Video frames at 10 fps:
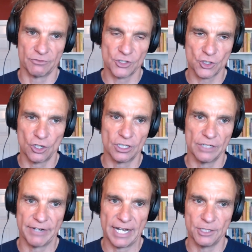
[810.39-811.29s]
stronger
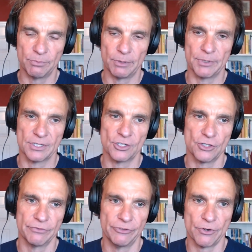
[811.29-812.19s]
value
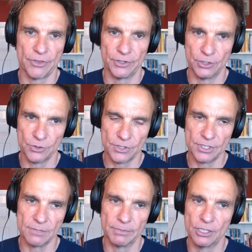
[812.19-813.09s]
proposition for the
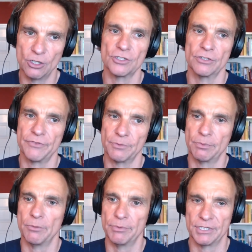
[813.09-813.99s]
users because of the
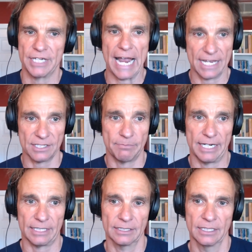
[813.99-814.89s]
property aspect.